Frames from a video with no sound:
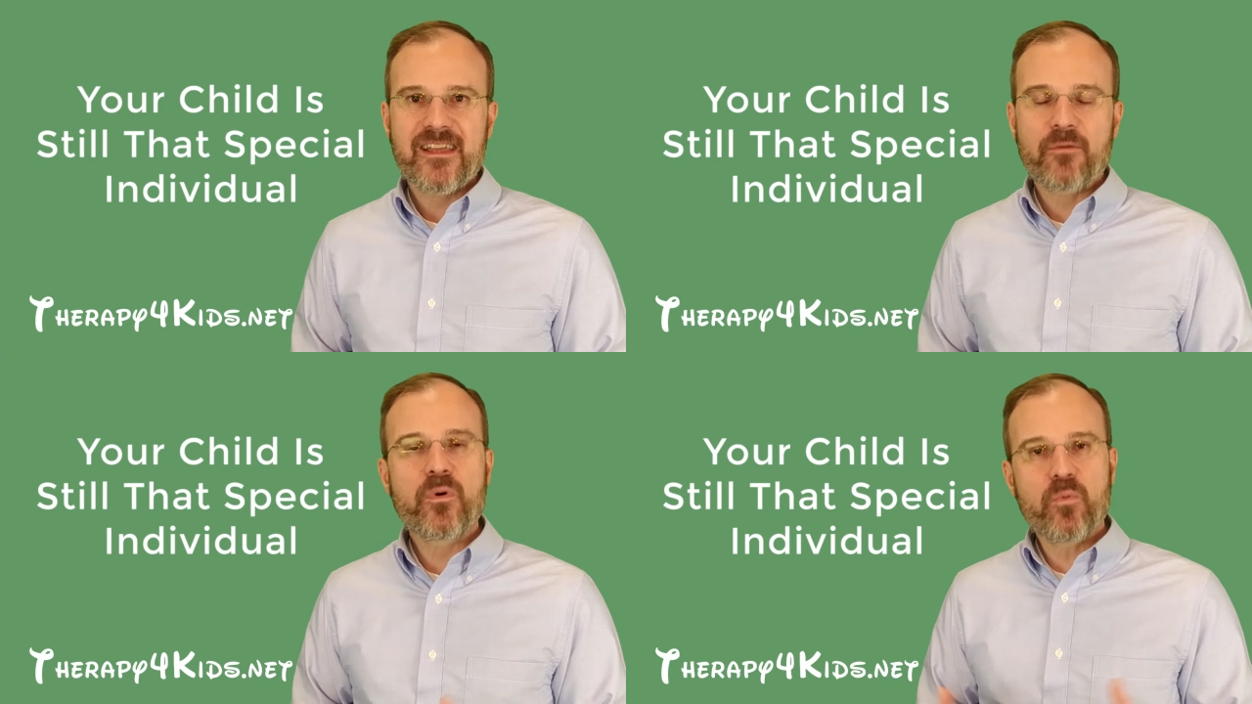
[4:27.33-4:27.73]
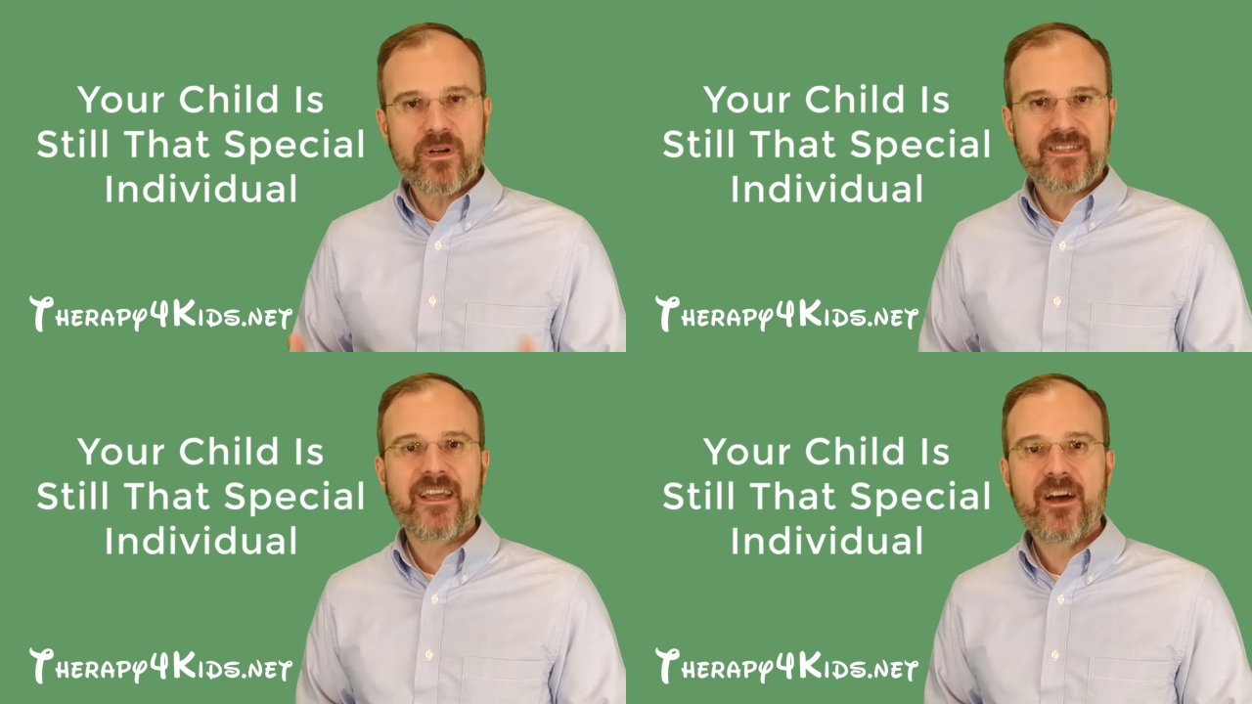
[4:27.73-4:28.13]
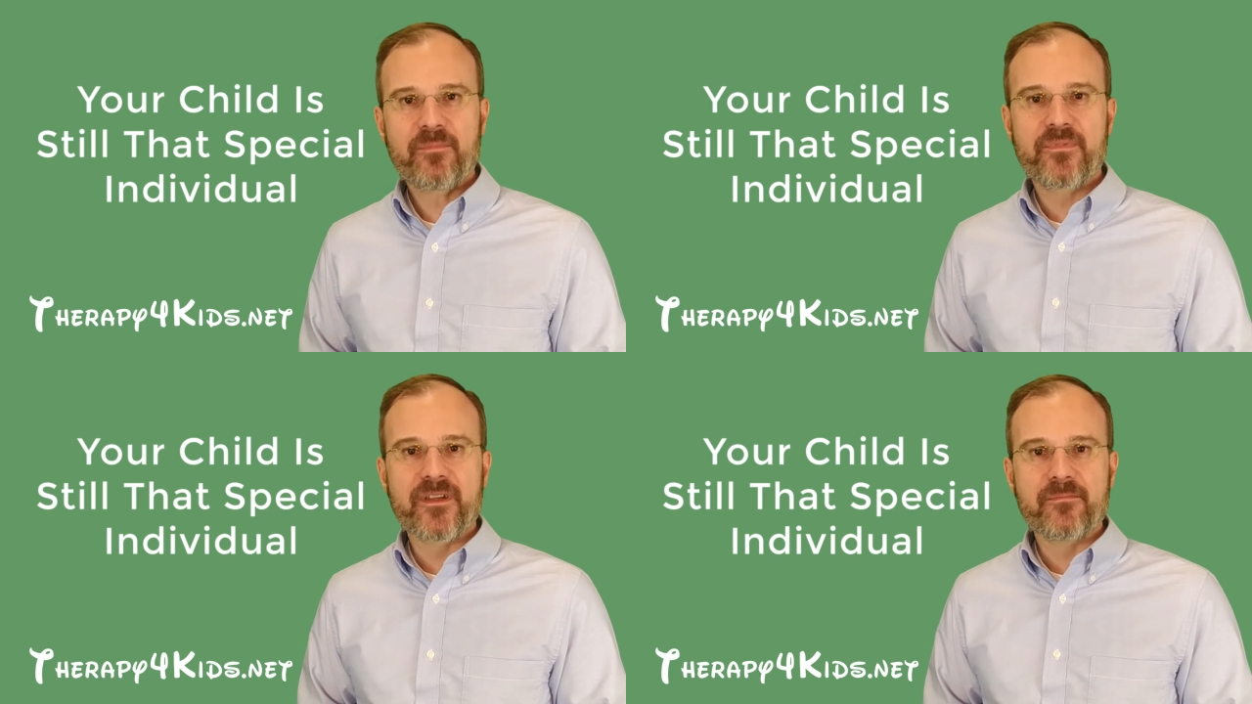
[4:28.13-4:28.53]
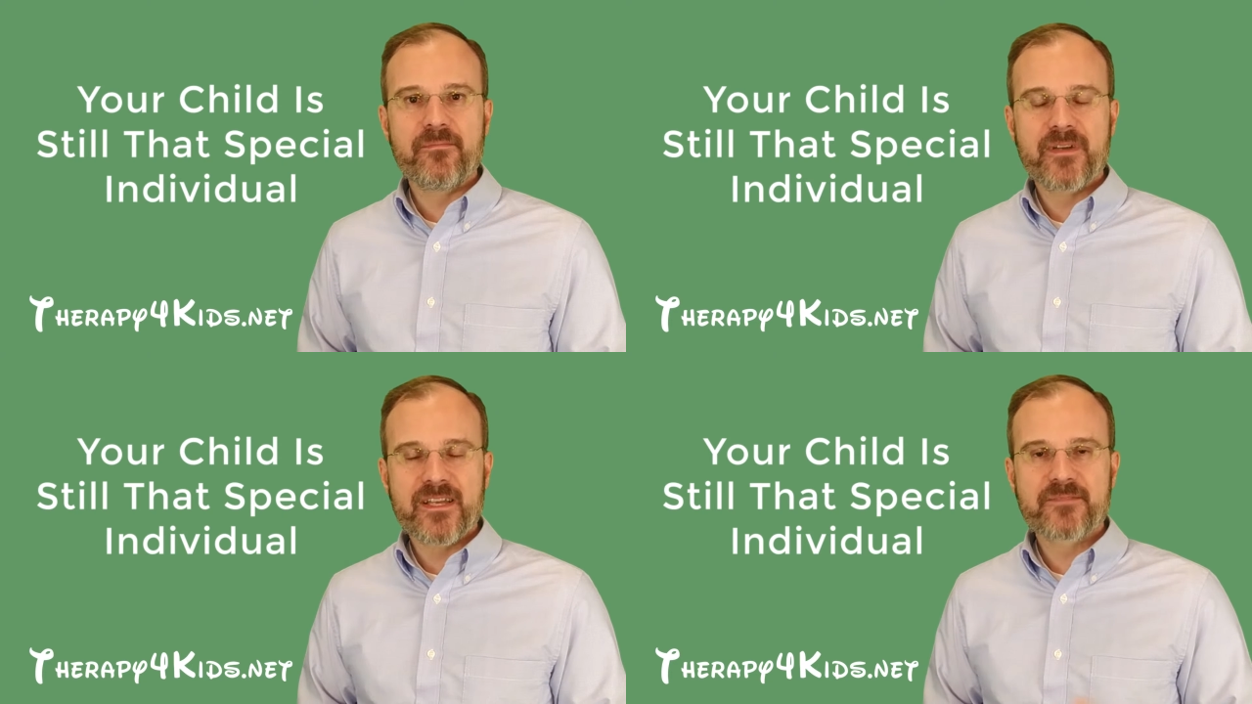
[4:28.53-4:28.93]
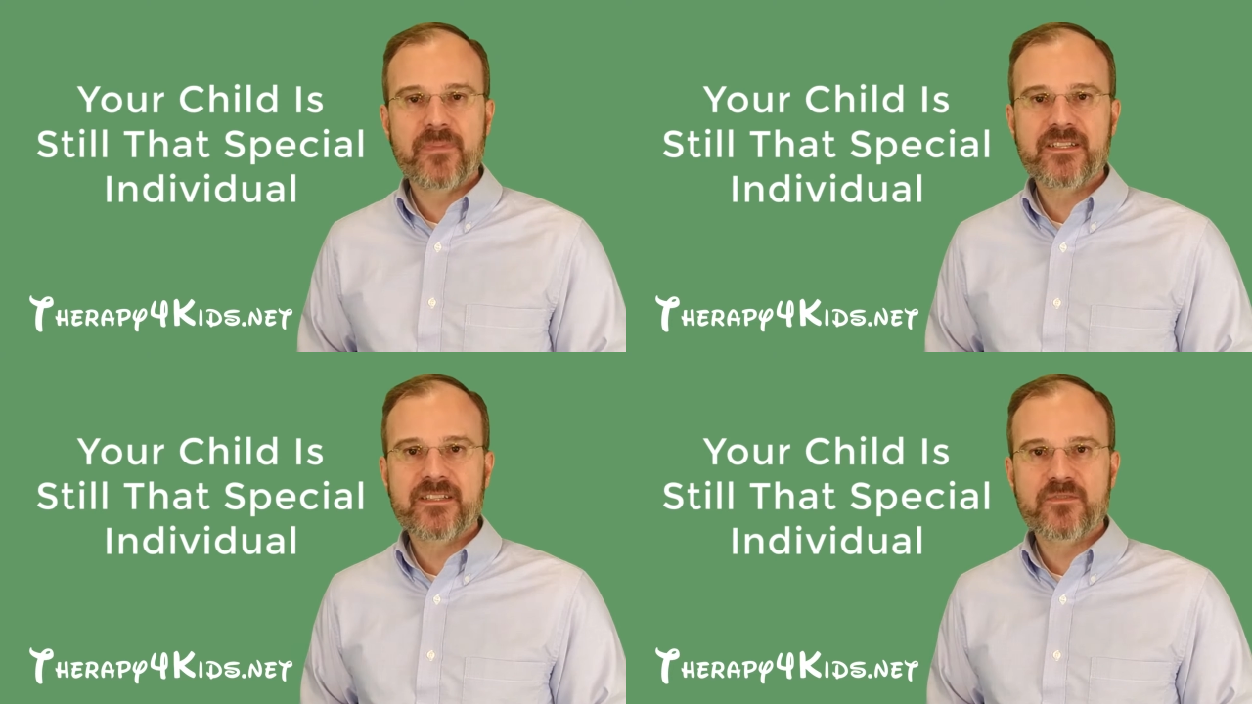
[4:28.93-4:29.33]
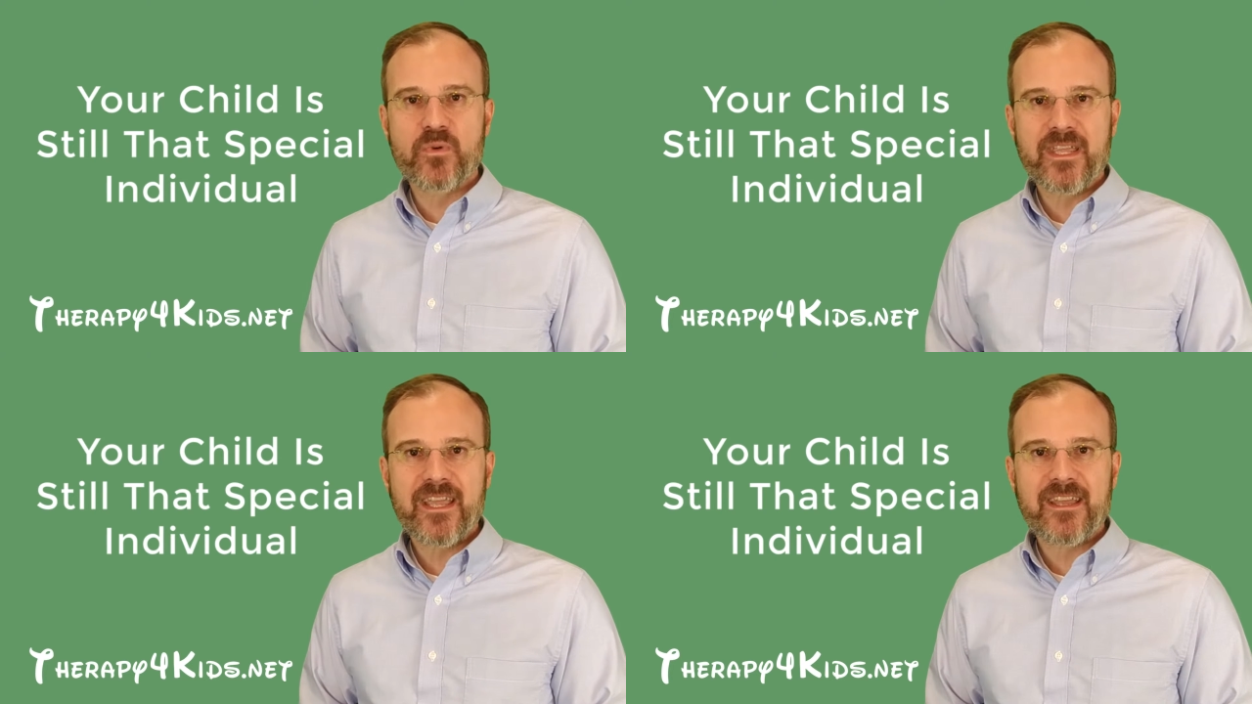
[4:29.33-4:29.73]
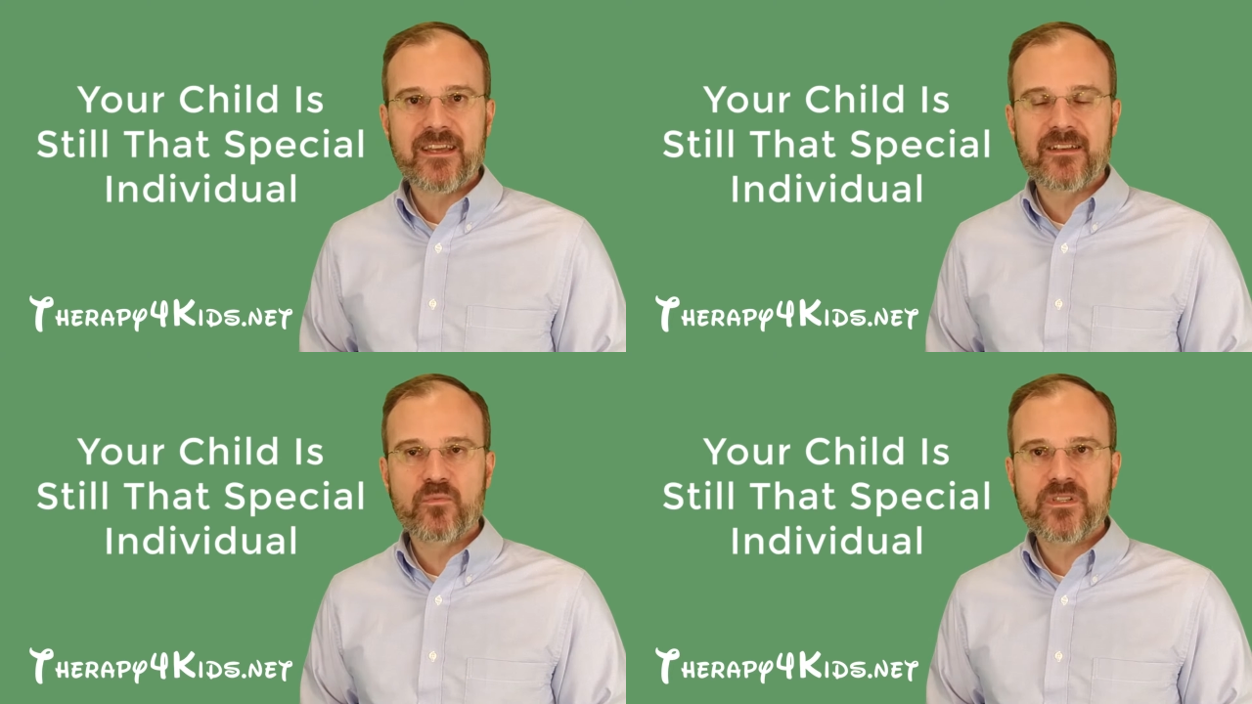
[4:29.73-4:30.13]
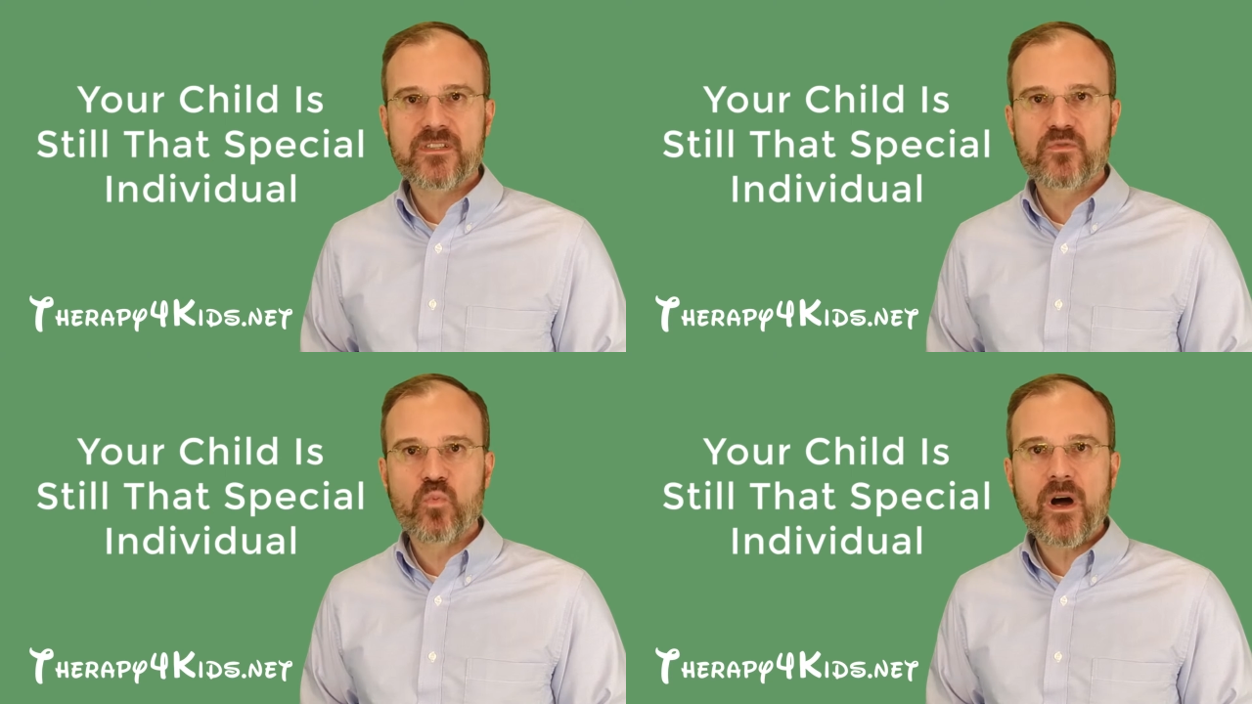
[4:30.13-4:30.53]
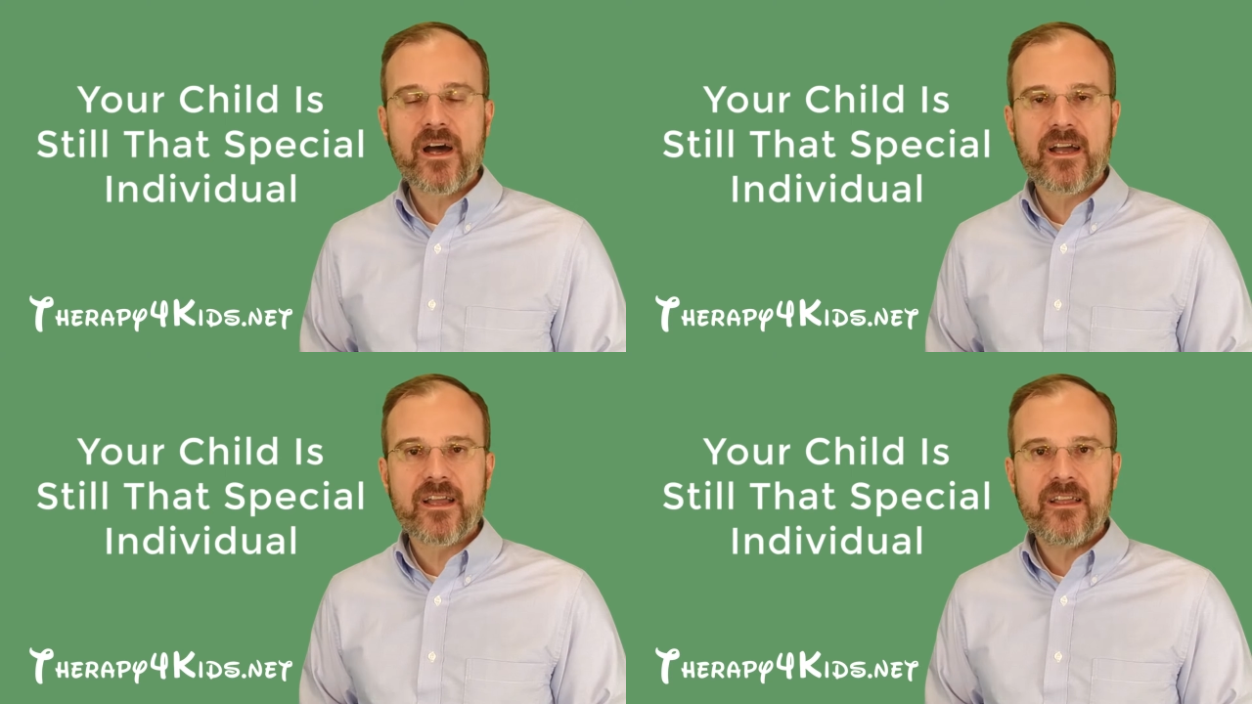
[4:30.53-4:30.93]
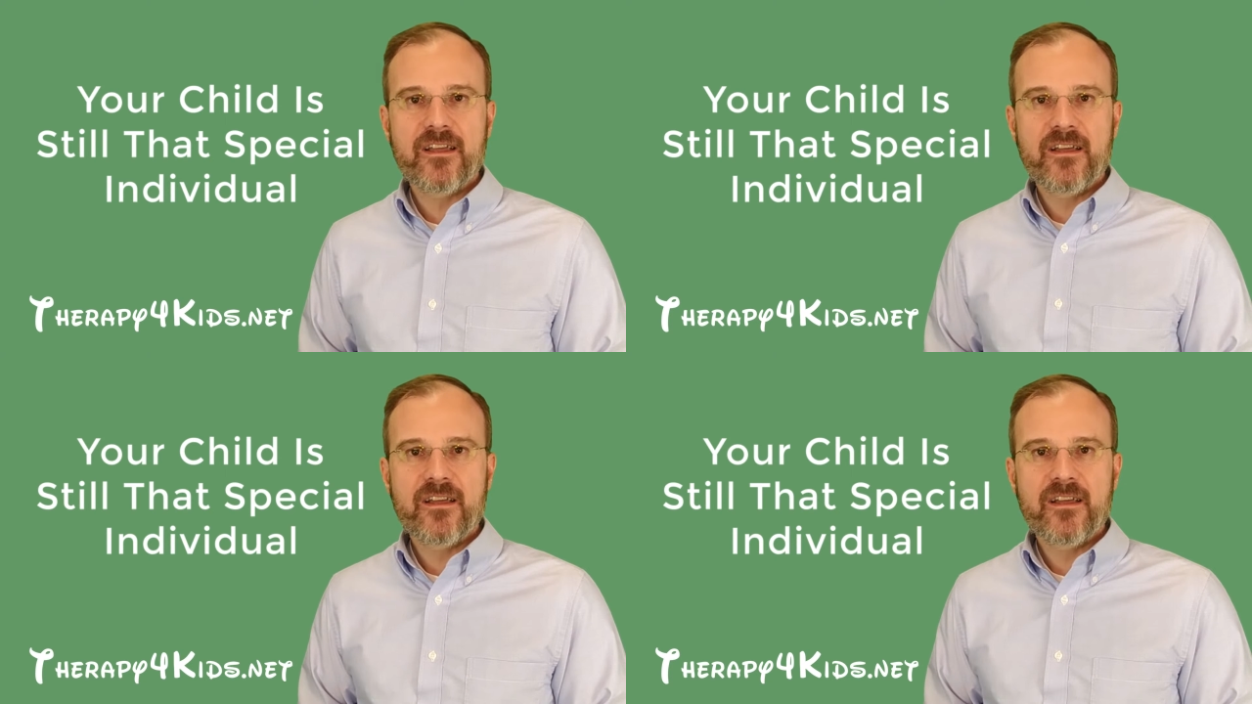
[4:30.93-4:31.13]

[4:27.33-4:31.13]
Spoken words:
And we want to help them as much as we can, which is why